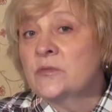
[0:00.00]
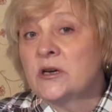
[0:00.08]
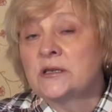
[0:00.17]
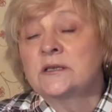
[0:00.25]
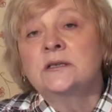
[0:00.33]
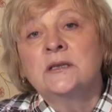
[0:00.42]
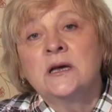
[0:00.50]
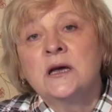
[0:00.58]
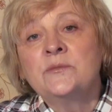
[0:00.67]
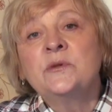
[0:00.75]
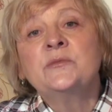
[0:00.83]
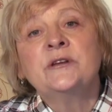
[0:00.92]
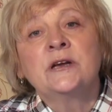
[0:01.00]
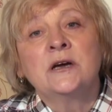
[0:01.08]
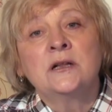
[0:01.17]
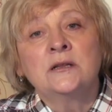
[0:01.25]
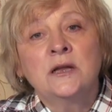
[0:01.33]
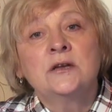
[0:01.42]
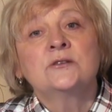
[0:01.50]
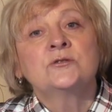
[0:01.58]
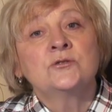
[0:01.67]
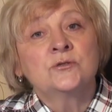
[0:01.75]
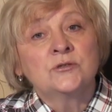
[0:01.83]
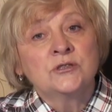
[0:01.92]
Very powerful and instant
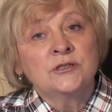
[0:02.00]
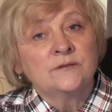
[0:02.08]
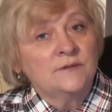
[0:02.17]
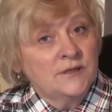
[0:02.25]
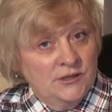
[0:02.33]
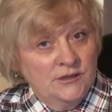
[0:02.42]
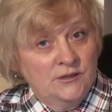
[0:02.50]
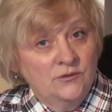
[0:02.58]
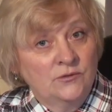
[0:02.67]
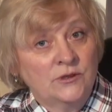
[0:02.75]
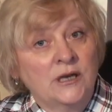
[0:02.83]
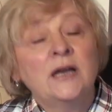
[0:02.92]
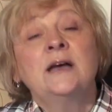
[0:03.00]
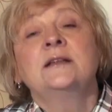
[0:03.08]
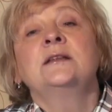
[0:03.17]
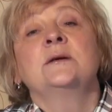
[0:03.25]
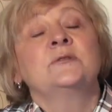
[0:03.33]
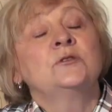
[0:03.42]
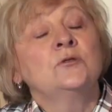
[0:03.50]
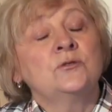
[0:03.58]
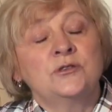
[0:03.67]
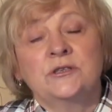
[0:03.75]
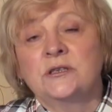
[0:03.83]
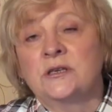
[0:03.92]
vertical surge in energy of the planet
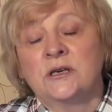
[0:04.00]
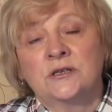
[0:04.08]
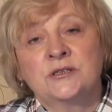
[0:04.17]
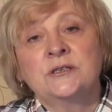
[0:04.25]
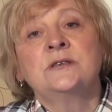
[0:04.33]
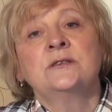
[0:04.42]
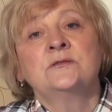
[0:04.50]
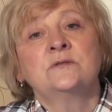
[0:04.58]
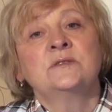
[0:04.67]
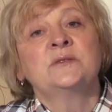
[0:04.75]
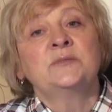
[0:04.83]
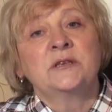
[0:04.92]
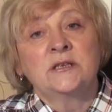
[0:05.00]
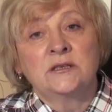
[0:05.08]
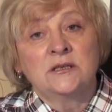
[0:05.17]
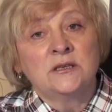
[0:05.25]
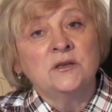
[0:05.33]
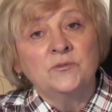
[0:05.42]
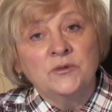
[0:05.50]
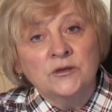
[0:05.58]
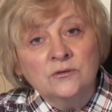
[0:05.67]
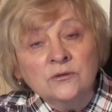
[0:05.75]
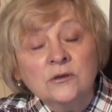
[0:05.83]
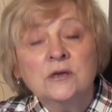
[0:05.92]
are registered by
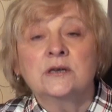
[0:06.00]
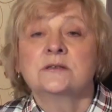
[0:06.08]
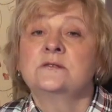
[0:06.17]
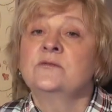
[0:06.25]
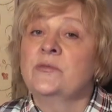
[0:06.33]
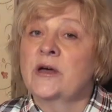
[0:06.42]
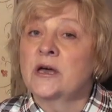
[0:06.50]
HAARP.